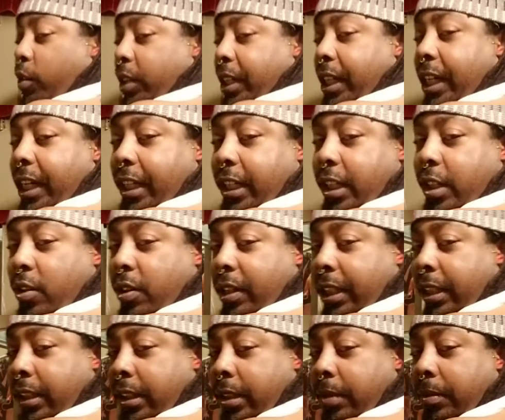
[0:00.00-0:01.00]
get. You gonna
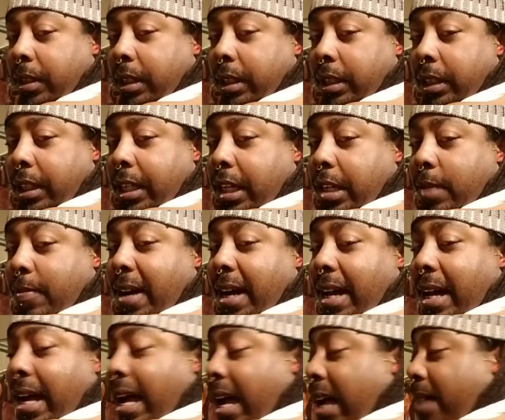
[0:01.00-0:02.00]
get some Khalid
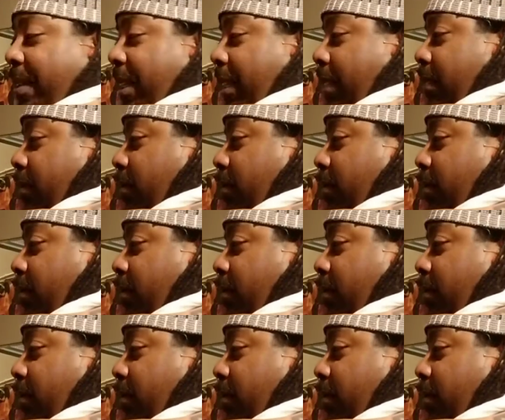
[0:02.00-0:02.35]
Muhammad.